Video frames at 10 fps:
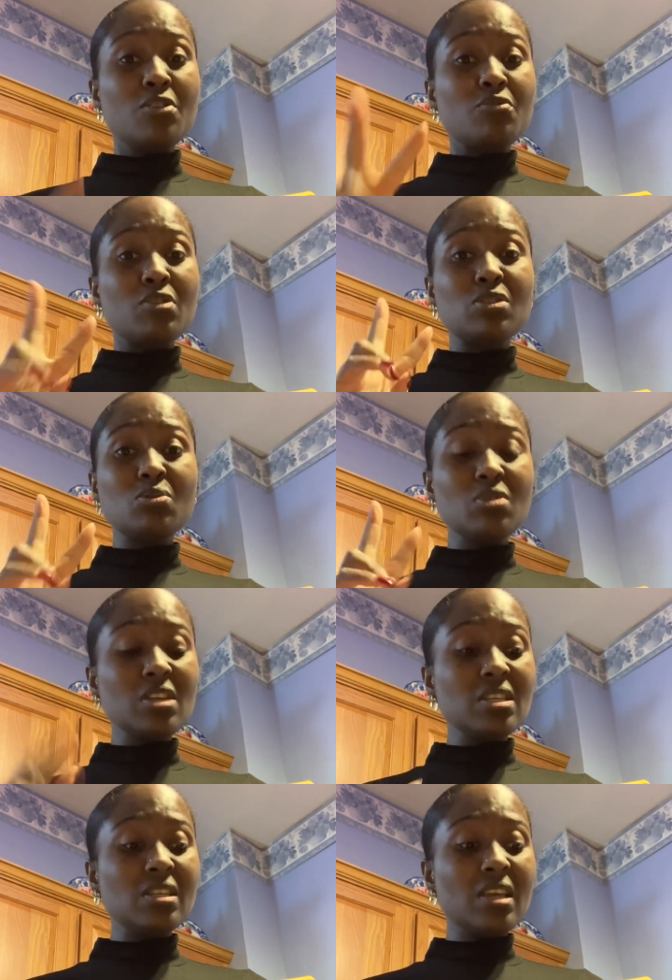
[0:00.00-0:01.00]
Drink 2 of
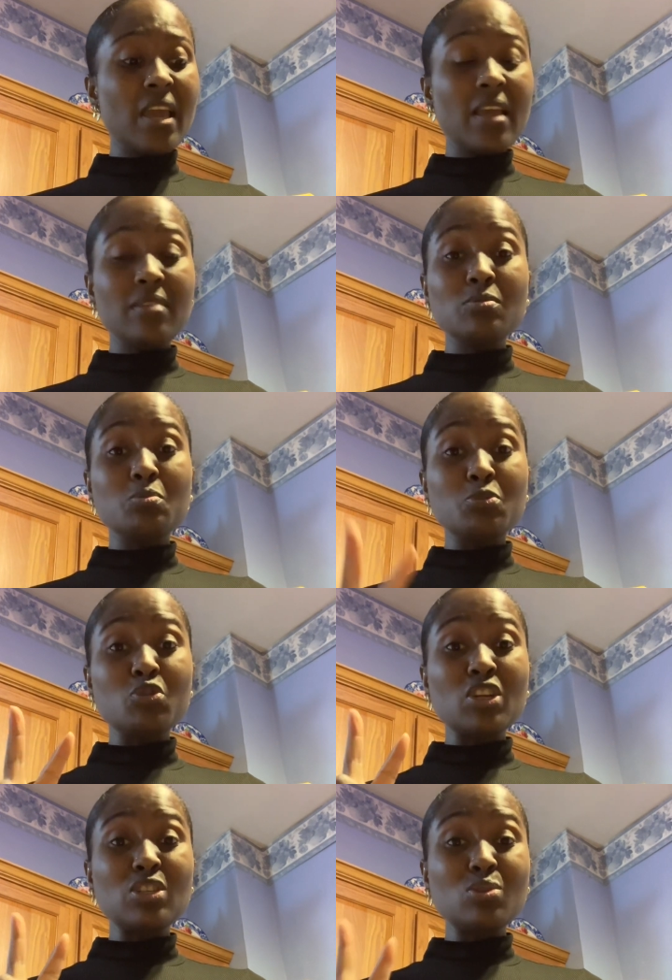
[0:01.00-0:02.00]
these
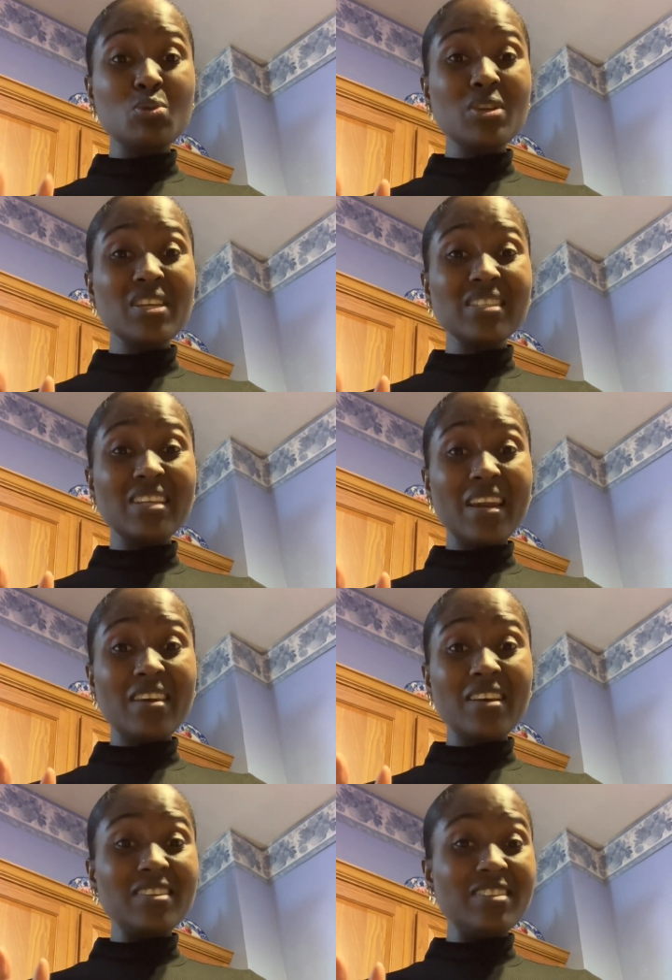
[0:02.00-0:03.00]

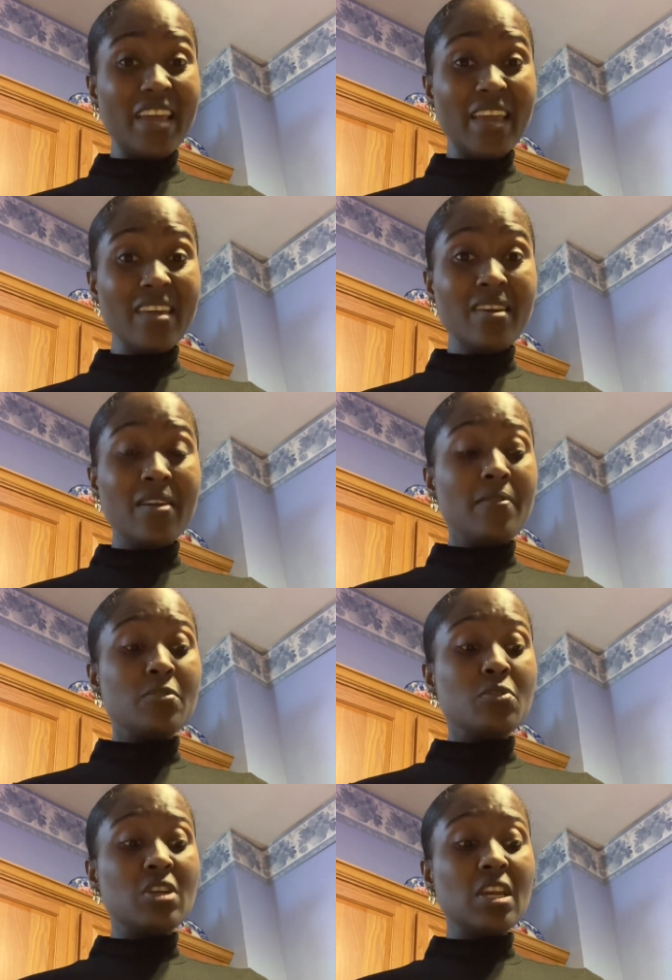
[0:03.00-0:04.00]
a day.
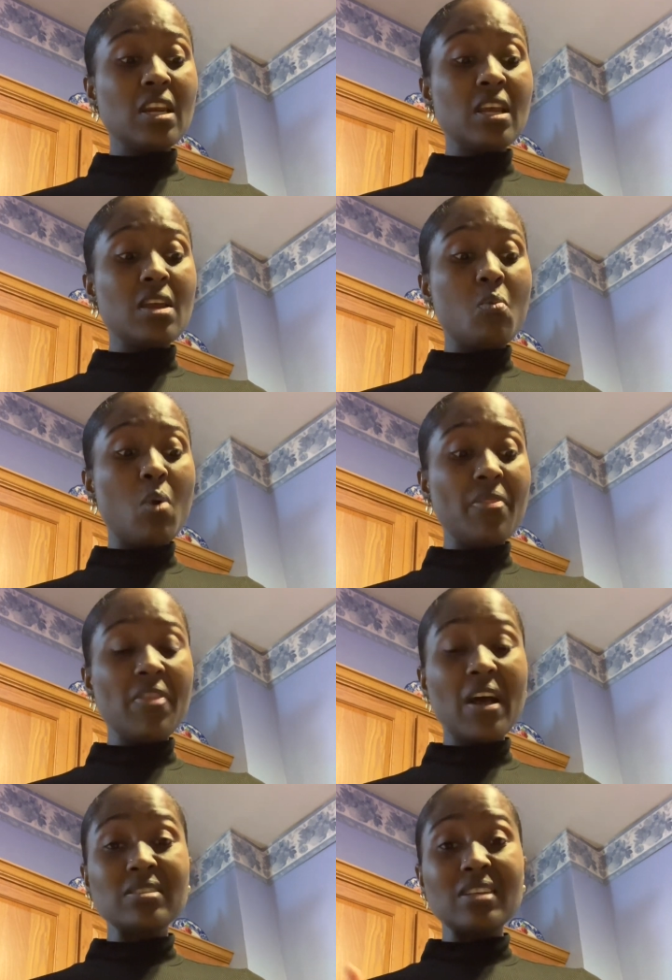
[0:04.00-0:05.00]
You're getting in
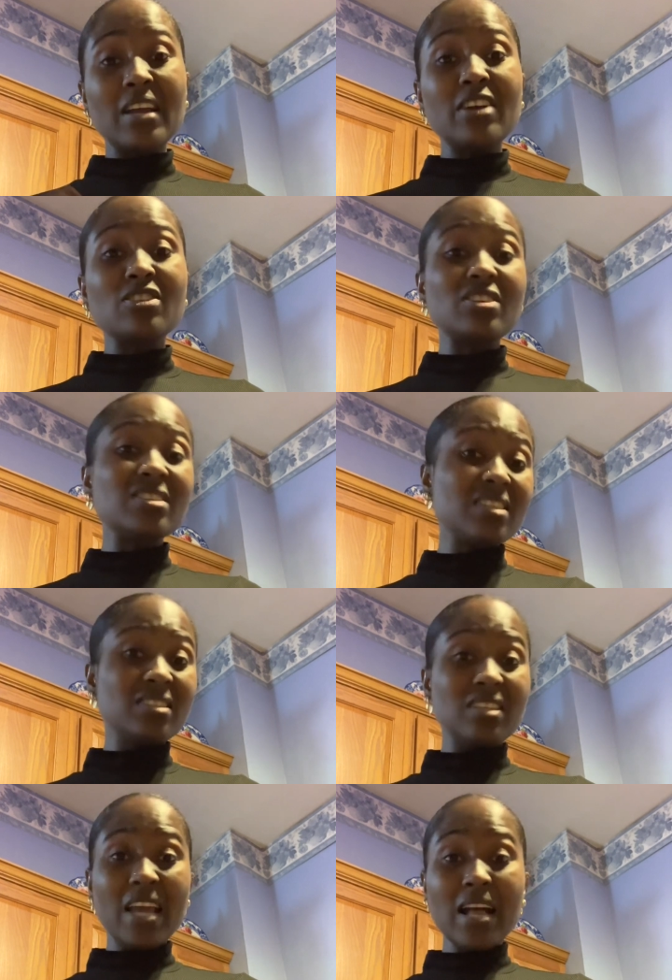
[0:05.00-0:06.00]
1,960
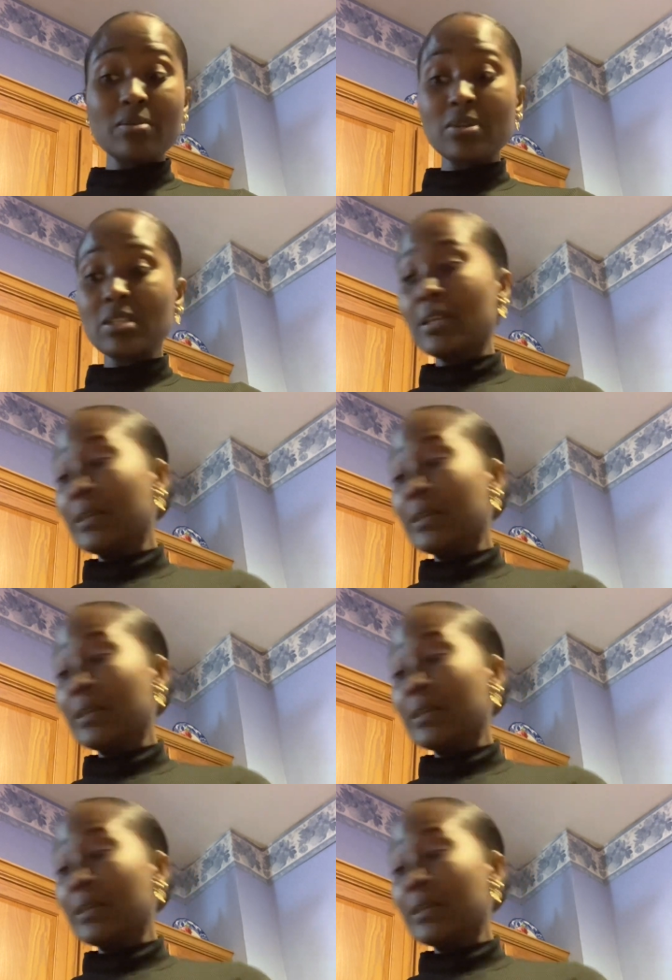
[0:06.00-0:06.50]
calories.